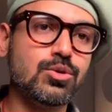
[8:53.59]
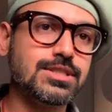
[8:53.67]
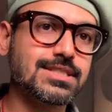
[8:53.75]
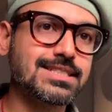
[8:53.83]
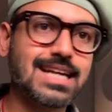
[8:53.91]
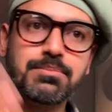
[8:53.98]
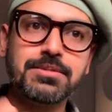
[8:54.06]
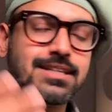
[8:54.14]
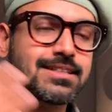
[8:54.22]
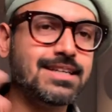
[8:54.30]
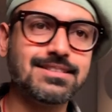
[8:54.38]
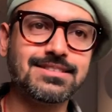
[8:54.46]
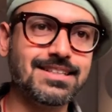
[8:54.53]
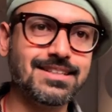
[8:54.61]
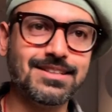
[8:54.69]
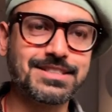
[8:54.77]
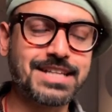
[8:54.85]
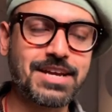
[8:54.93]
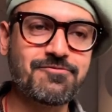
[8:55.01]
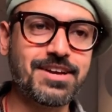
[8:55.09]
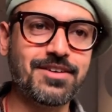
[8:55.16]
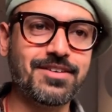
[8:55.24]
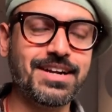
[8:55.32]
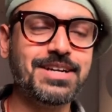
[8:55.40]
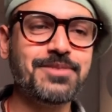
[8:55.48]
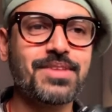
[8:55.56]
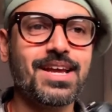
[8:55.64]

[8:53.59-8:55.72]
just kept it the same way, right?